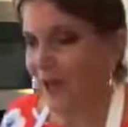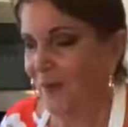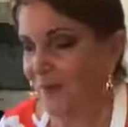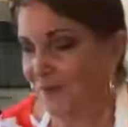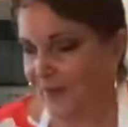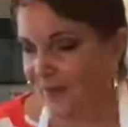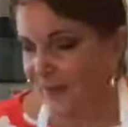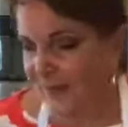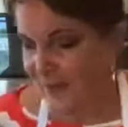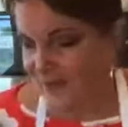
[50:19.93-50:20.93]
what
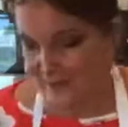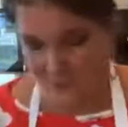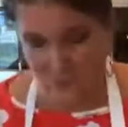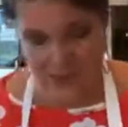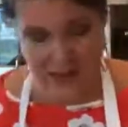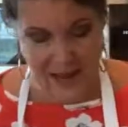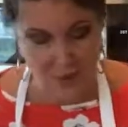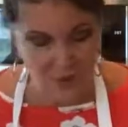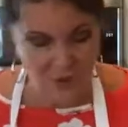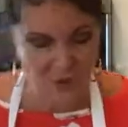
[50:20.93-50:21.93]

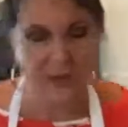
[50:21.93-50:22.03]
I also